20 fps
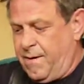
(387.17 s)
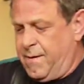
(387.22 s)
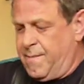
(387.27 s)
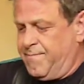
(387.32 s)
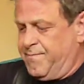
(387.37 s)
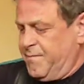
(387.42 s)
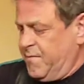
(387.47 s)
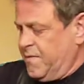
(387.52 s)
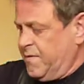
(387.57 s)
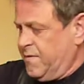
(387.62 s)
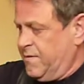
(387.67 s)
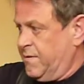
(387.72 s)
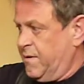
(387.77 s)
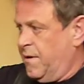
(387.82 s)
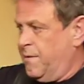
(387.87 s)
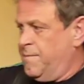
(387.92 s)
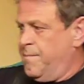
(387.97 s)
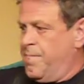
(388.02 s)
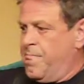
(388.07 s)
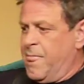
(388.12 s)
right,
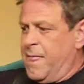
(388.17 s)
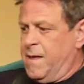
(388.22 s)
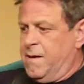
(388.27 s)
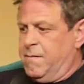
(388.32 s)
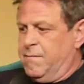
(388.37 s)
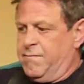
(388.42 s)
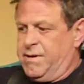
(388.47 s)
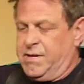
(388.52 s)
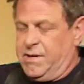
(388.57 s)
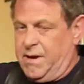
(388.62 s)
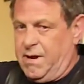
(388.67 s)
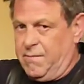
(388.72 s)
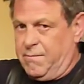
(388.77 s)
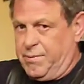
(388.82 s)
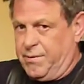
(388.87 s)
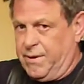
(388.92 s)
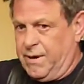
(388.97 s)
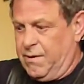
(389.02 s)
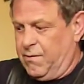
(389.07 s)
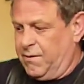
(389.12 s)
so, but you don't
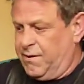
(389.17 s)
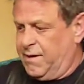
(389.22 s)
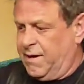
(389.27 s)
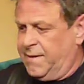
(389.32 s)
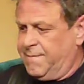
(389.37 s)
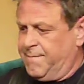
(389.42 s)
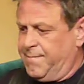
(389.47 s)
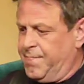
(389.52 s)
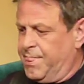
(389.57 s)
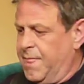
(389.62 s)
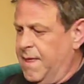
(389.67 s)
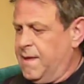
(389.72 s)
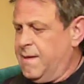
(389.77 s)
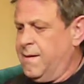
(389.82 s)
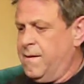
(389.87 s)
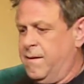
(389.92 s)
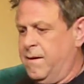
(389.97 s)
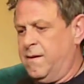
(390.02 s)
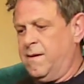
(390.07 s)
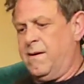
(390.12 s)
put that on yet.
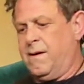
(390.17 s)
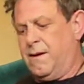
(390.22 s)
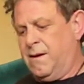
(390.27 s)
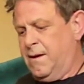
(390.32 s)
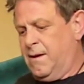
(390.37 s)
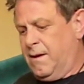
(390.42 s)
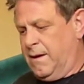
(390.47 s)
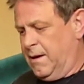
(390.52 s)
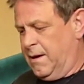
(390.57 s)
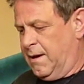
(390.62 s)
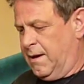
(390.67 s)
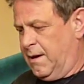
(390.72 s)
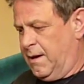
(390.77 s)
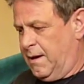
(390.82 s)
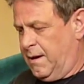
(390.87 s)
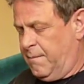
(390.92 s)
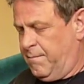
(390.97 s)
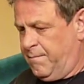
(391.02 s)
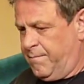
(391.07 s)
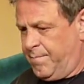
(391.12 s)

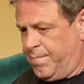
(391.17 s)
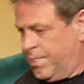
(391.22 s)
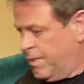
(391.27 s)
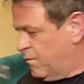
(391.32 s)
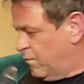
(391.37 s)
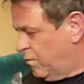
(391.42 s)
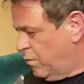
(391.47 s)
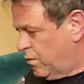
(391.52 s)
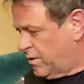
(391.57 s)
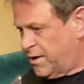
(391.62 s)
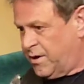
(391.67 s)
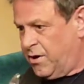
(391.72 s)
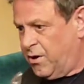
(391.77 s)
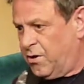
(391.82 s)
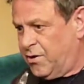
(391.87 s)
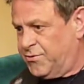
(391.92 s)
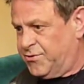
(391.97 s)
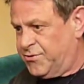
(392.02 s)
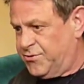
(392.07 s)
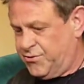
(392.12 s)
Um, what you
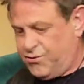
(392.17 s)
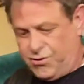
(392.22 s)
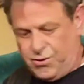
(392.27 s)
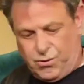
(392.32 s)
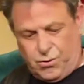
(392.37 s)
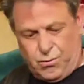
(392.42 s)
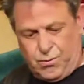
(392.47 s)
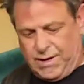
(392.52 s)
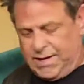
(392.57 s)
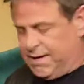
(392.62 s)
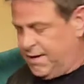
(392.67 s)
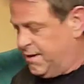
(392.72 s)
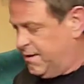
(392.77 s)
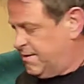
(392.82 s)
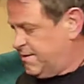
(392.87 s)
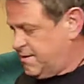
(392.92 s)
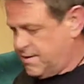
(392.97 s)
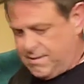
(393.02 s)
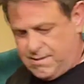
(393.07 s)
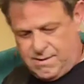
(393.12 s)
got to do
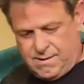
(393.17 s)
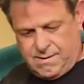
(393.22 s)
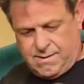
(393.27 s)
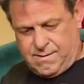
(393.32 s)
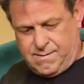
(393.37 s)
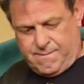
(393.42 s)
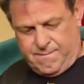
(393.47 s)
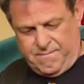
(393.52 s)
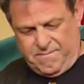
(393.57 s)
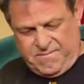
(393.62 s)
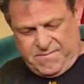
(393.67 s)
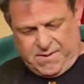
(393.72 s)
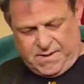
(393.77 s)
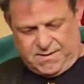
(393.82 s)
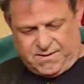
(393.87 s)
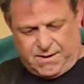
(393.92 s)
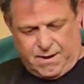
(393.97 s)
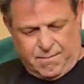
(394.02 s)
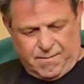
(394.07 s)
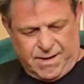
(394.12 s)
is,
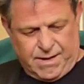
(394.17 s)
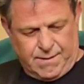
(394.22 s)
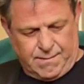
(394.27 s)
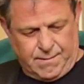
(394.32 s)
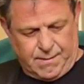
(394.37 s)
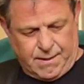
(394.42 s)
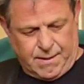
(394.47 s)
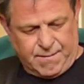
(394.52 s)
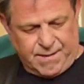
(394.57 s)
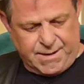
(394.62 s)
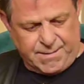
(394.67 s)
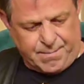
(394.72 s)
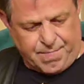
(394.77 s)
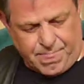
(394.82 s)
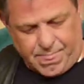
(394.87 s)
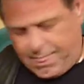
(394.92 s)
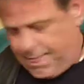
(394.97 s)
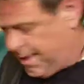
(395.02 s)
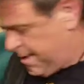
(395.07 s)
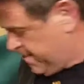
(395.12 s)
it's come out, come out,
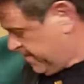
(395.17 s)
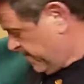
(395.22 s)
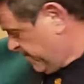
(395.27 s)
yeah.